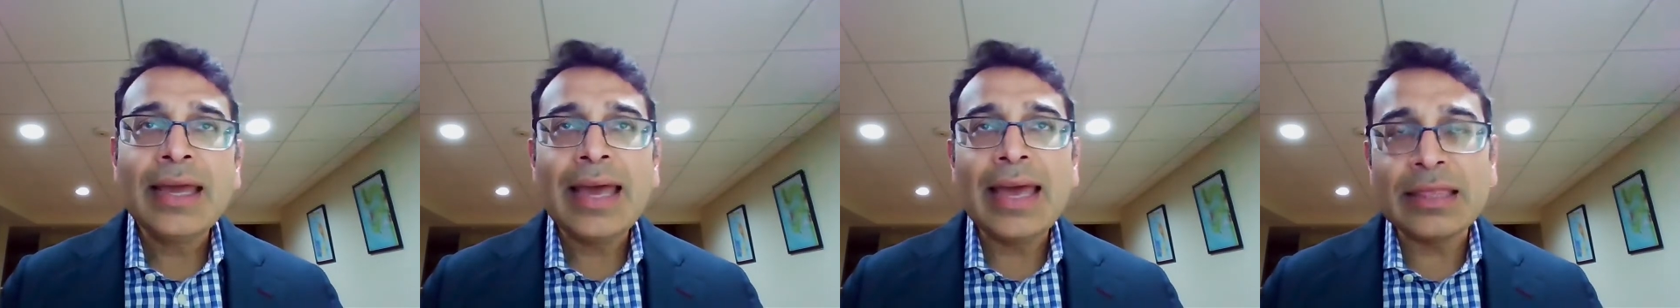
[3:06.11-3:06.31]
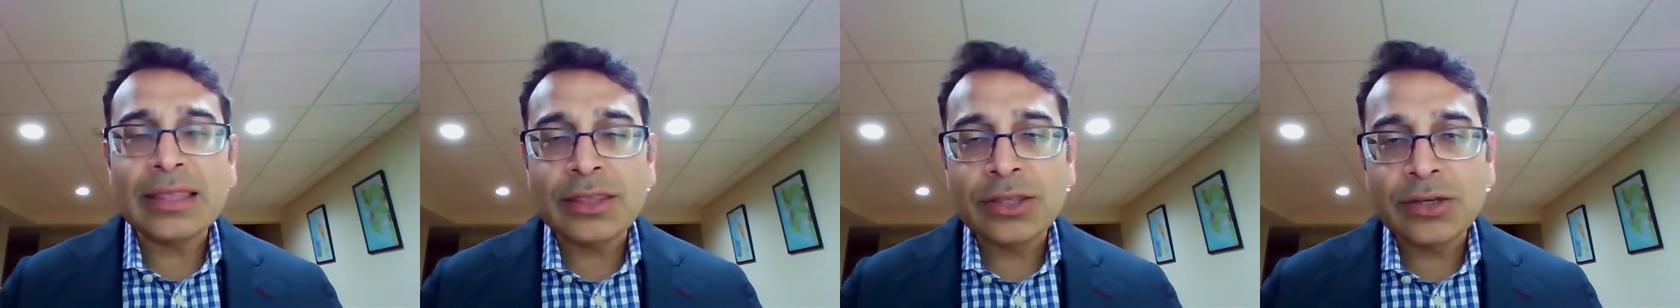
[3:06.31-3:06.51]

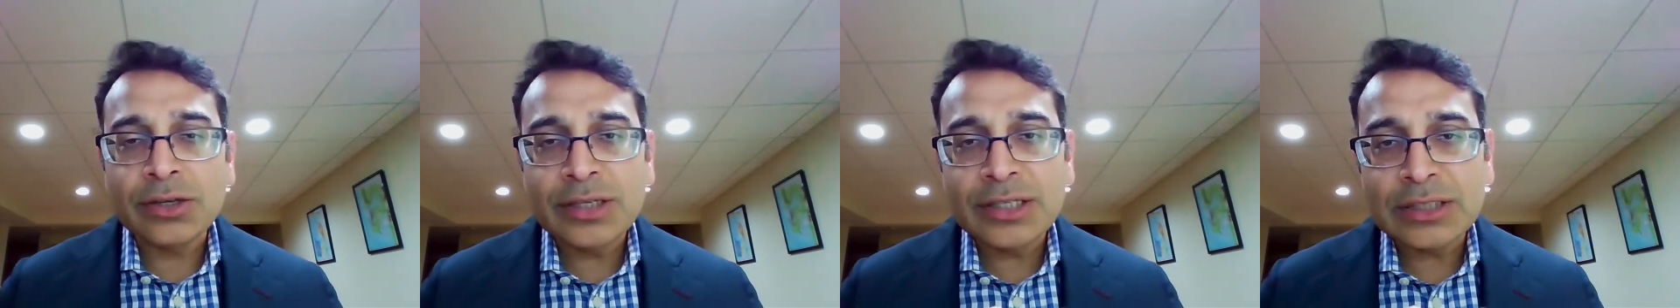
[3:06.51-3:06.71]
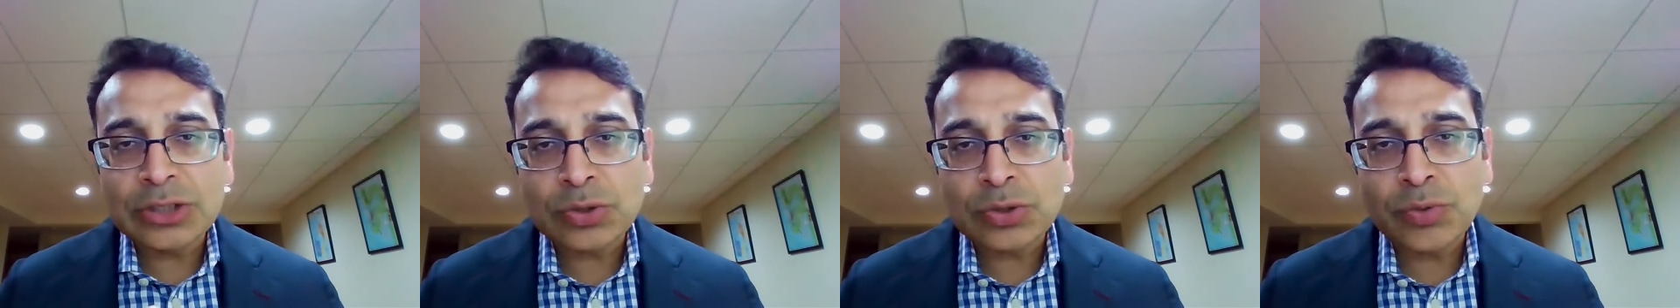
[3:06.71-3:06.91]
and
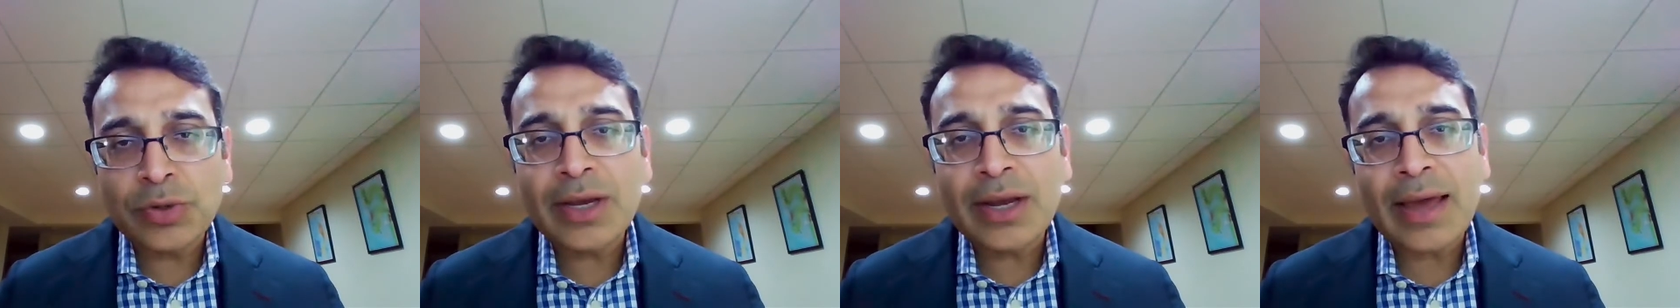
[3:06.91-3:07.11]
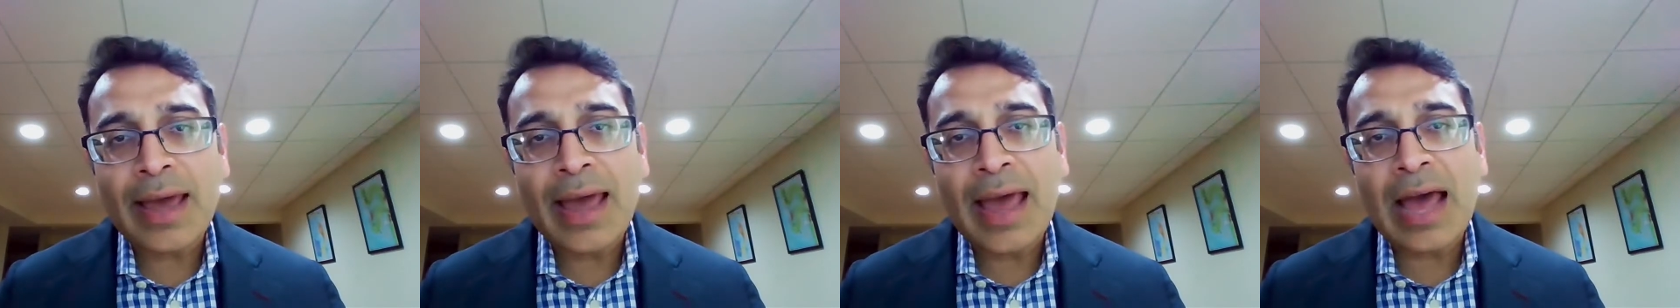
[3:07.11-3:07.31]

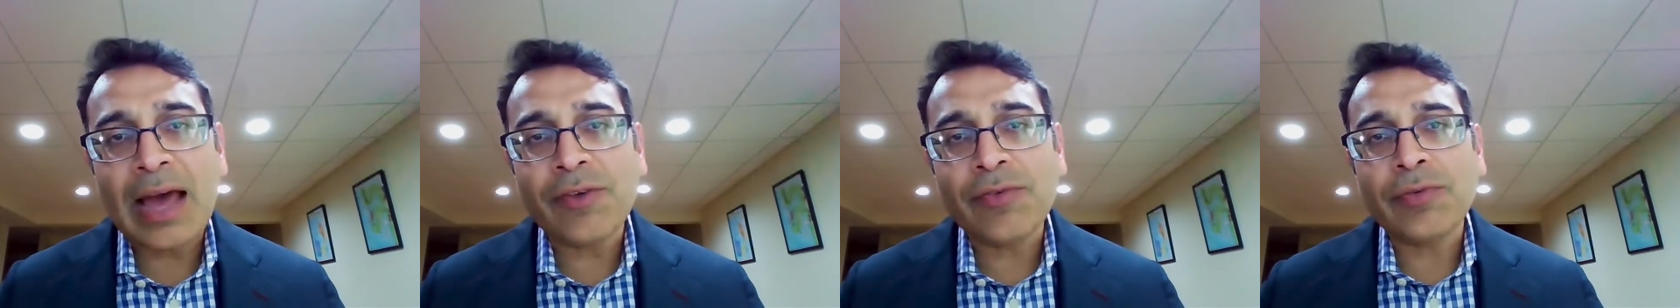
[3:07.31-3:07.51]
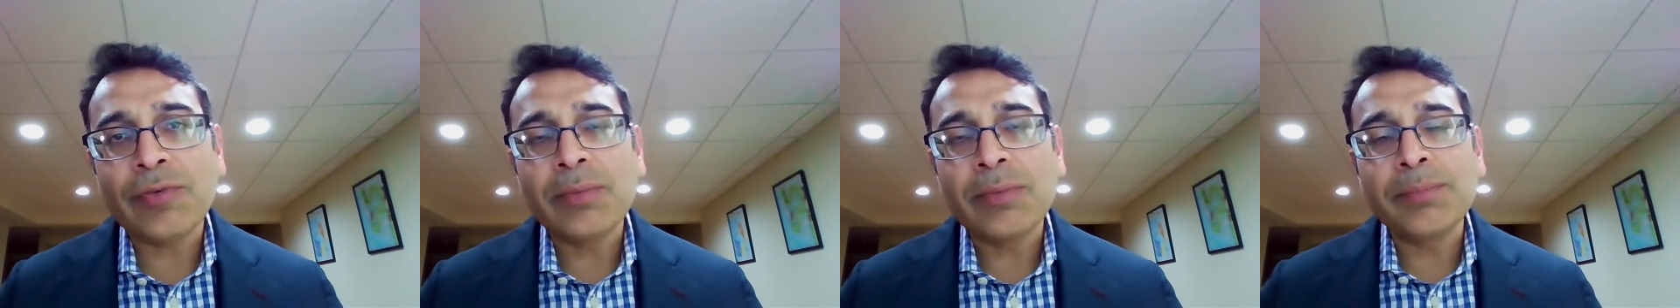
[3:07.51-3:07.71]

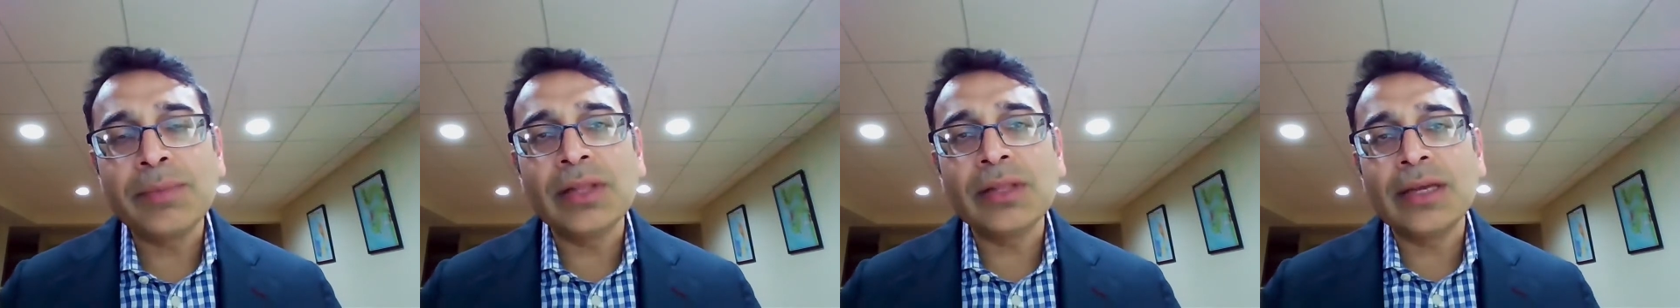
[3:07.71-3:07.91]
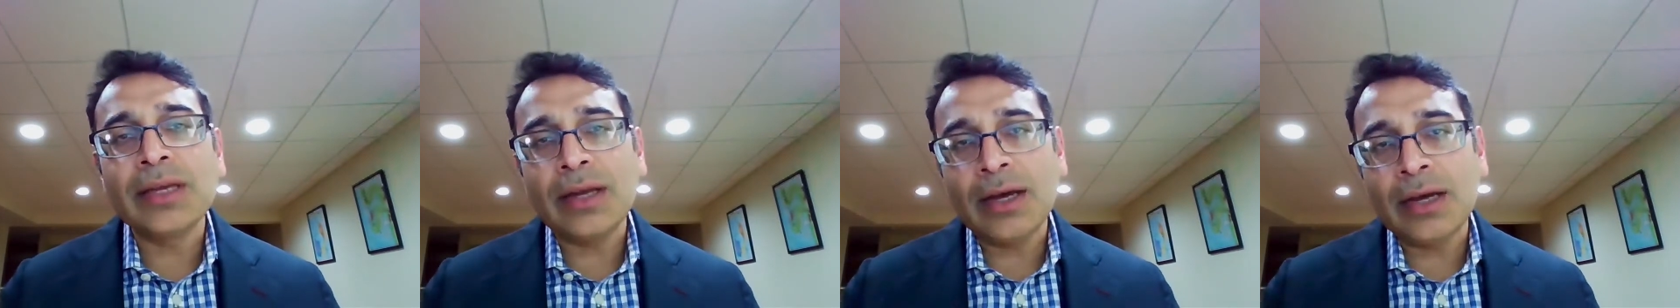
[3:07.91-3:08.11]
33.5
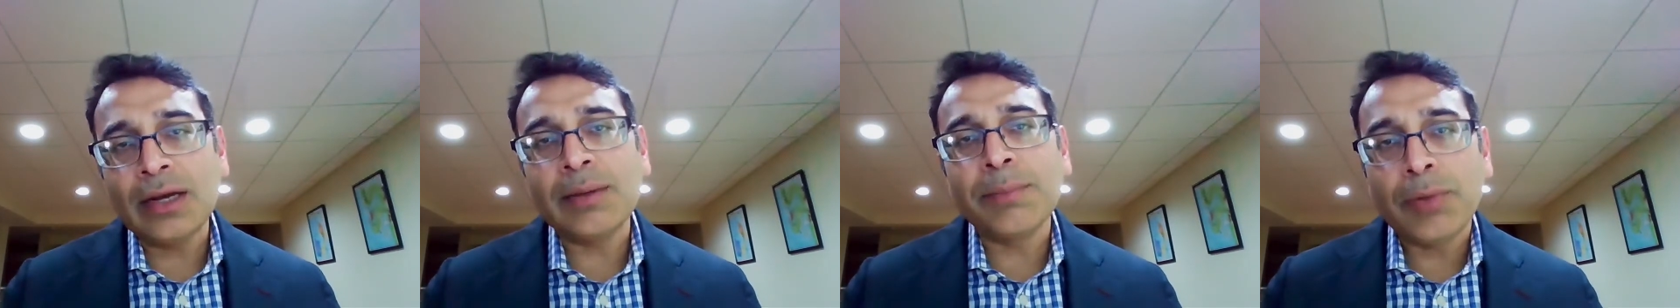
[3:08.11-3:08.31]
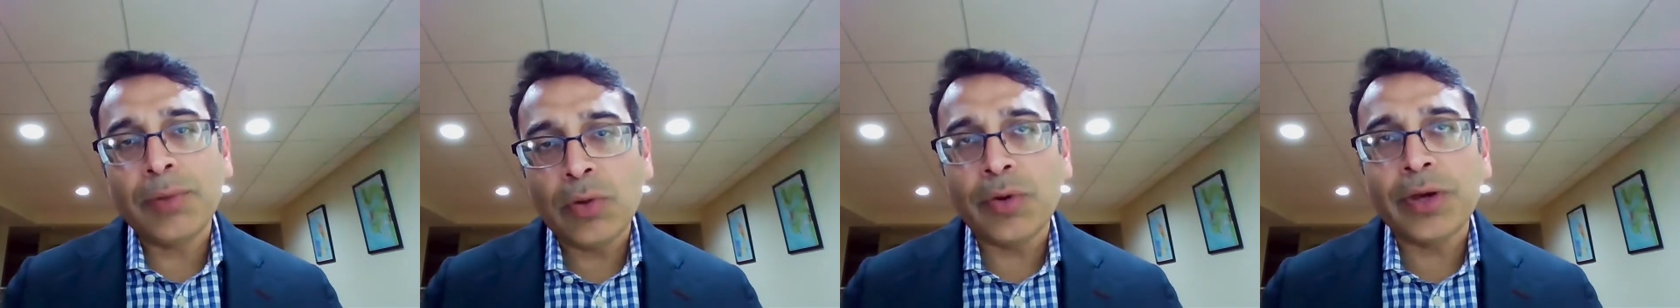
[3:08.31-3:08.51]
million
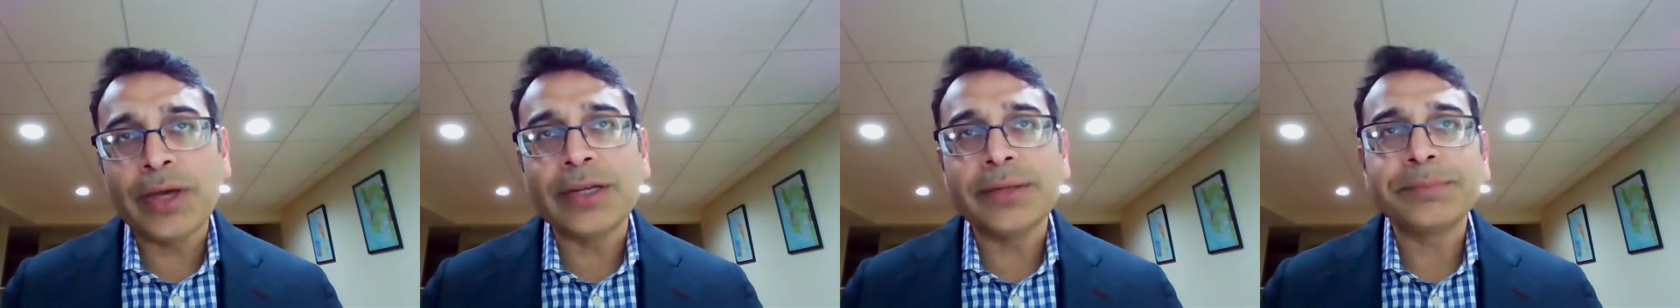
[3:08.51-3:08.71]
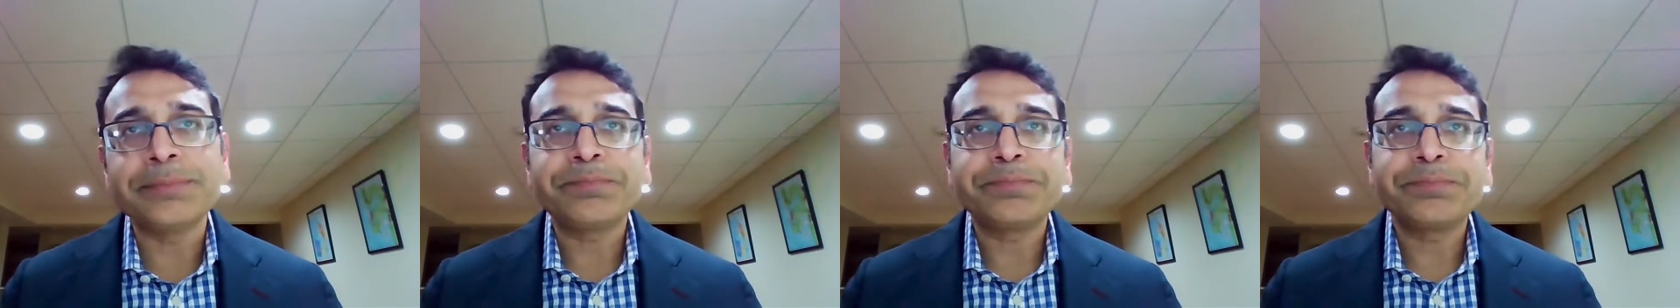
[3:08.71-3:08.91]
unemployed.